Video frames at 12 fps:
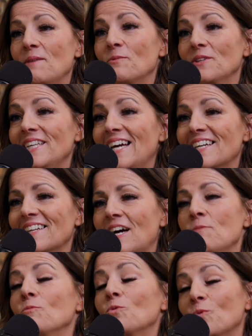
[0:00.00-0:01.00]
I'm really,
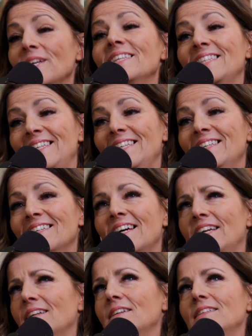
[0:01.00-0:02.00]

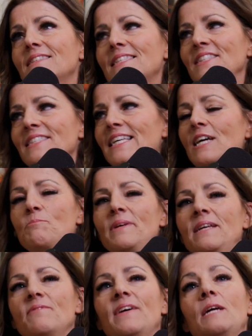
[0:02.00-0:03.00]
it sounds like I'm
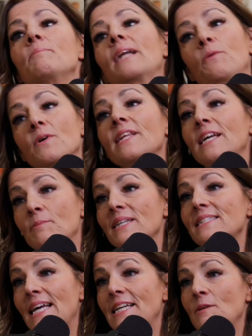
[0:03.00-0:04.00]
being fake, but I really am
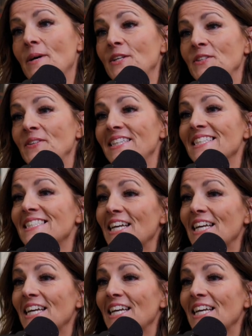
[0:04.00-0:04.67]
excited about doing this.